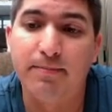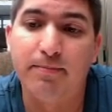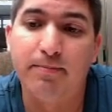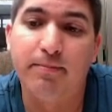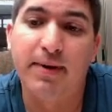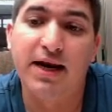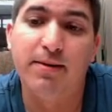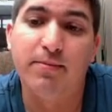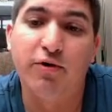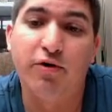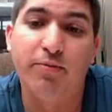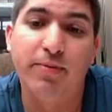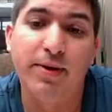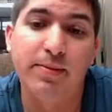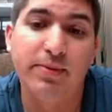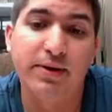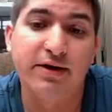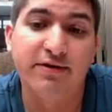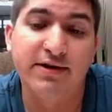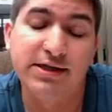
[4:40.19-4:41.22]
Many more
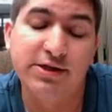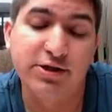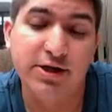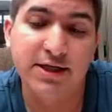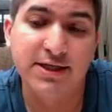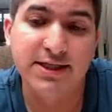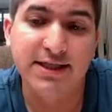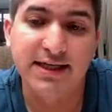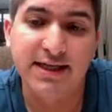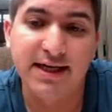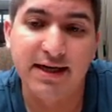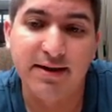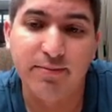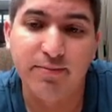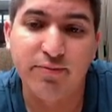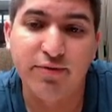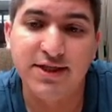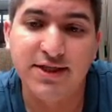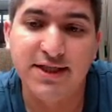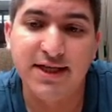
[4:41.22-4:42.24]
people are interested in
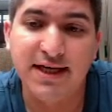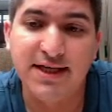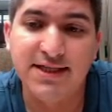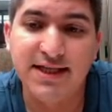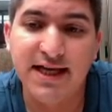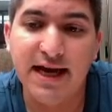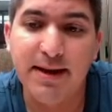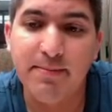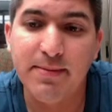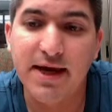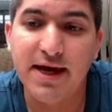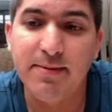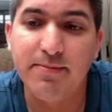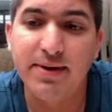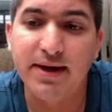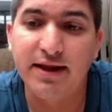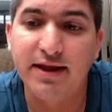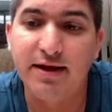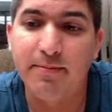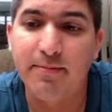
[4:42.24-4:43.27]
precise
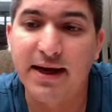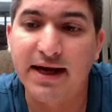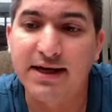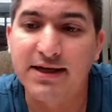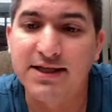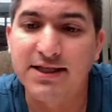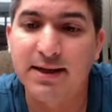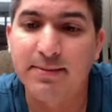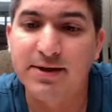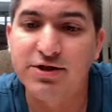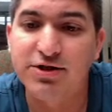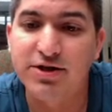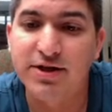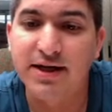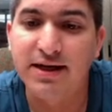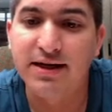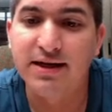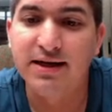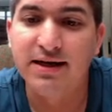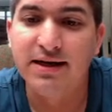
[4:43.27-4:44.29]
timekeeping than
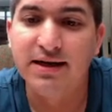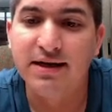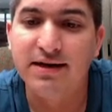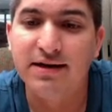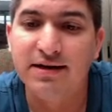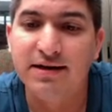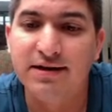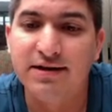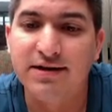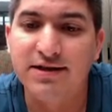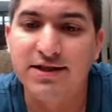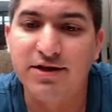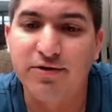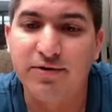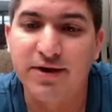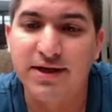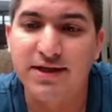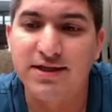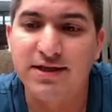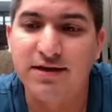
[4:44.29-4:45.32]
magnetometry.
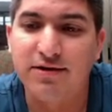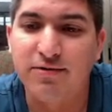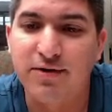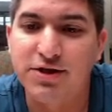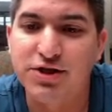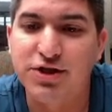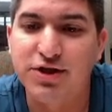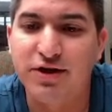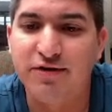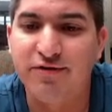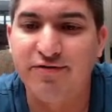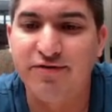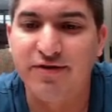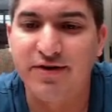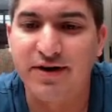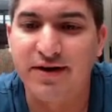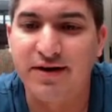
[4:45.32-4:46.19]
So it's a question of